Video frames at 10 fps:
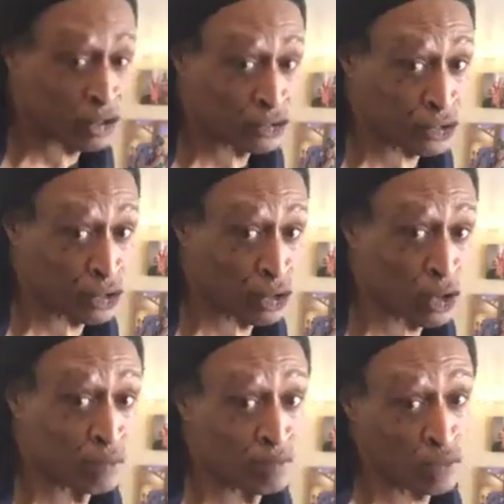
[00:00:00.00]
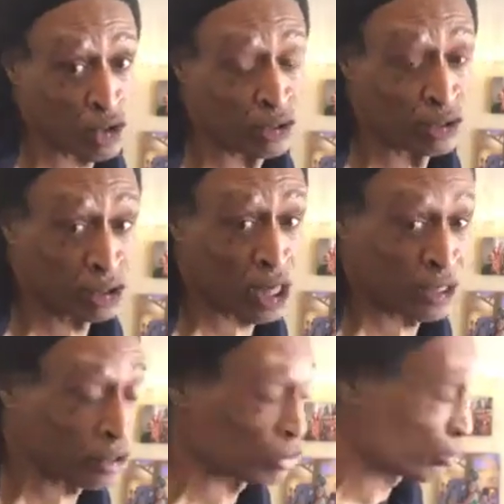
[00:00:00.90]
light tells you you're on,
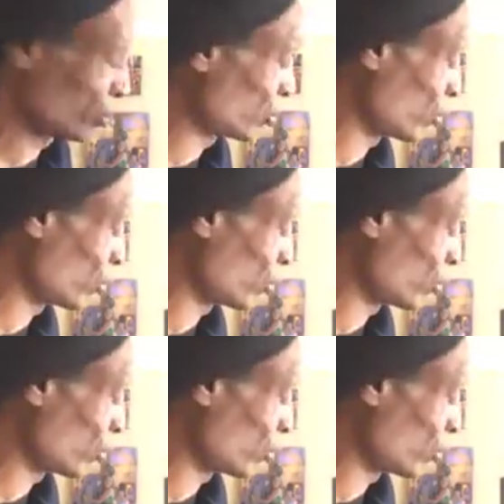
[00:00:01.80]
orange light tells